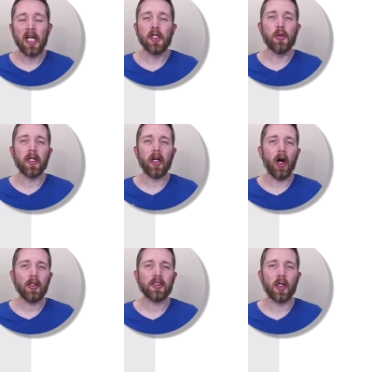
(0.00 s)
You can
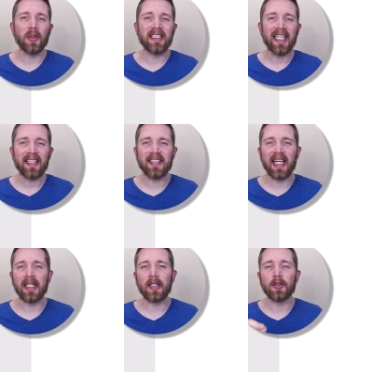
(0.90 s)
also
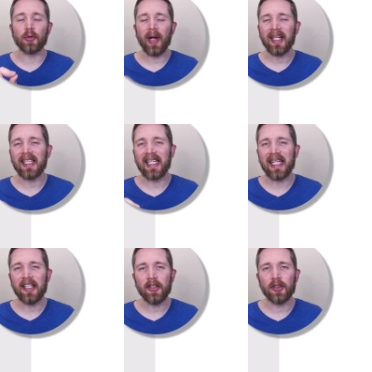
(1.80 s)
dictate directly
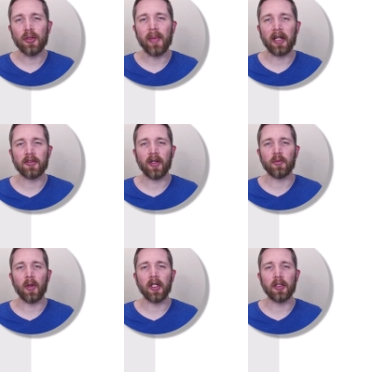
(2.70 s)
into
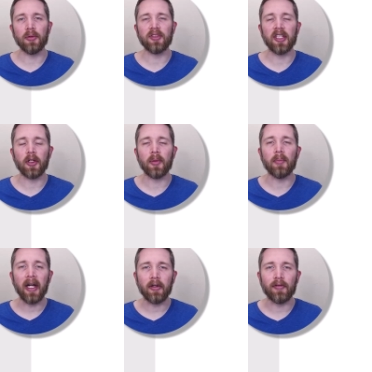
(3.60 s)
Microsoft Word using your
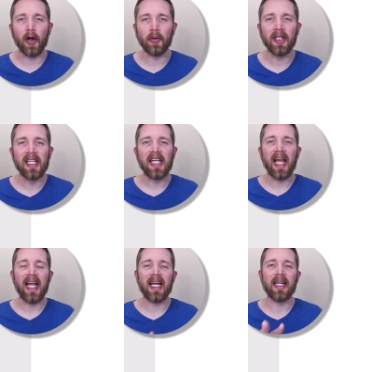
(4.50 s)
microphone,
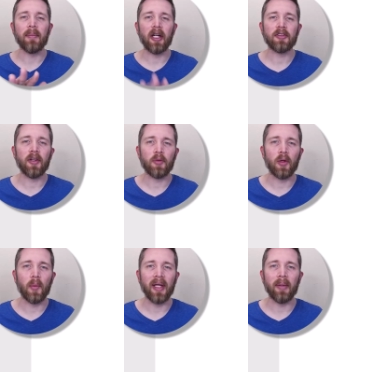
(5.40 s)
and Microsoft
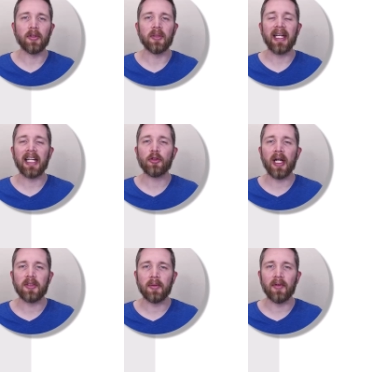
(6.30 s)
Word will be able to make a
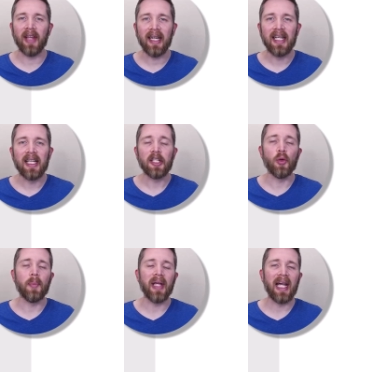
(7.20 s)
transcript of that. You
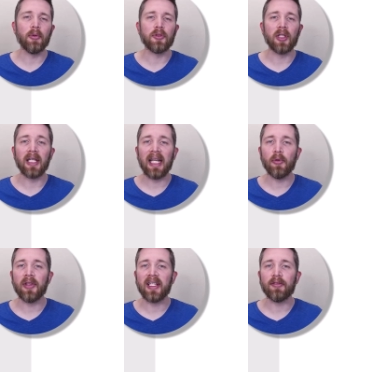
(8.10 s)
will be able to
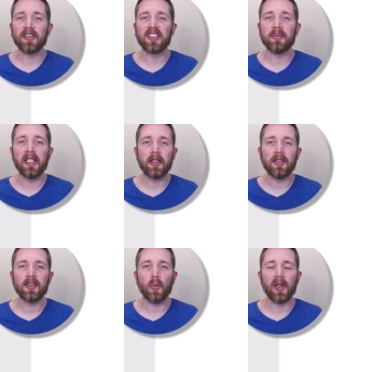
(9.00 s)
label the different
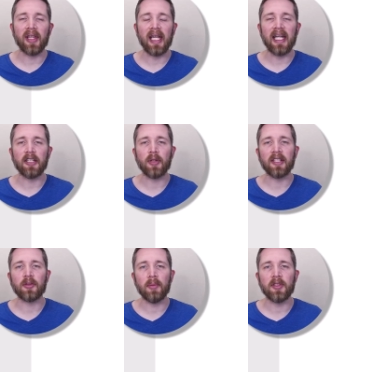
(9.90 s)
speakers with a
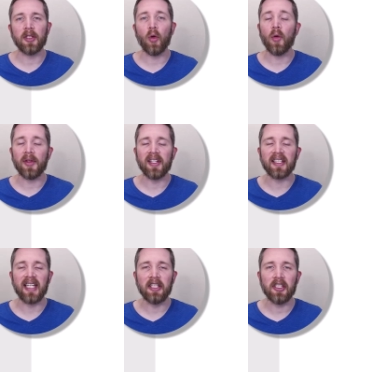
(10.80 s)
transcription or with a
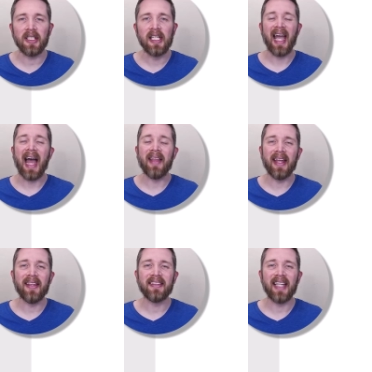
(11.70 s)
dictation, and
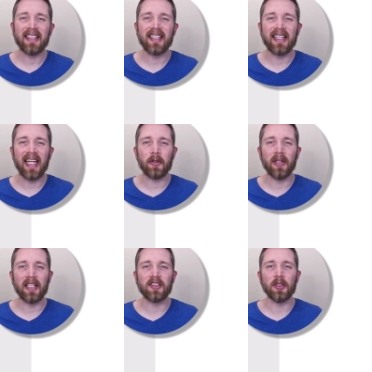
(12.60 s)
then the text that that
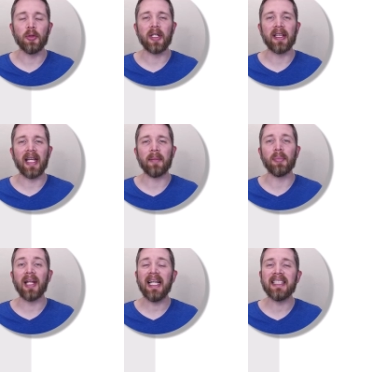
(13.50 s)
creates, you can then
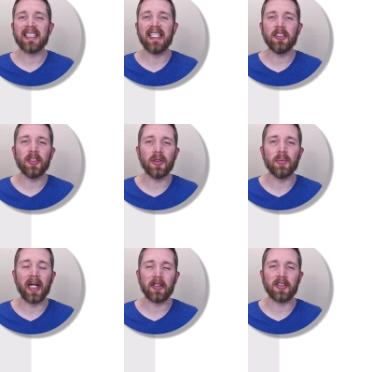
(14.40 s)
place into
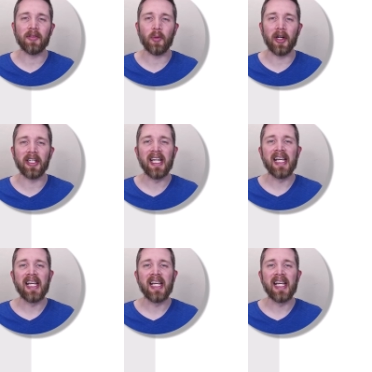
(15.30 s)
Microsoft Word